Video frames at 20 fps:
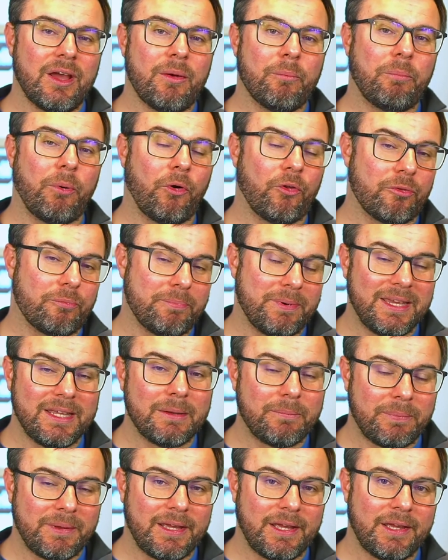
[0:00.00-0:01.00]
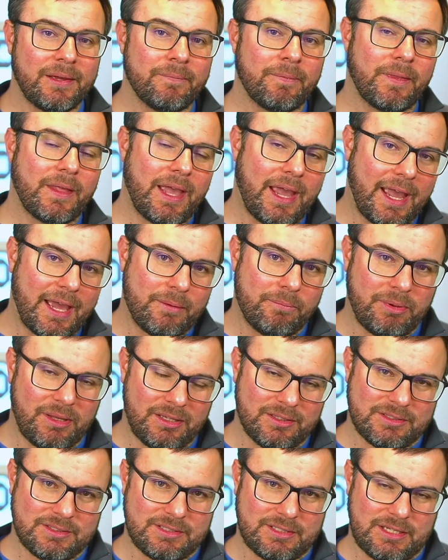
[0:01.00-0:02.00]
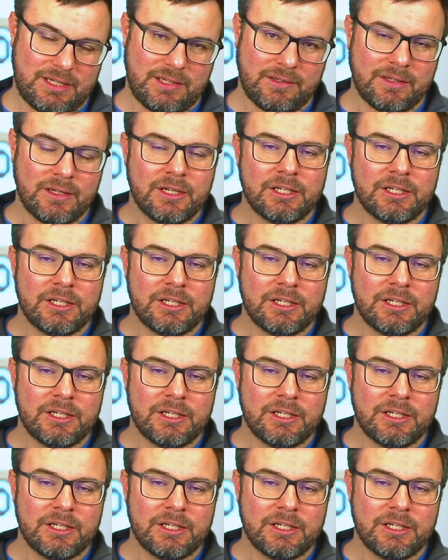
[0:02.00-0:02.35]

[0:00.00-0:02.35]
both B2B and B2C.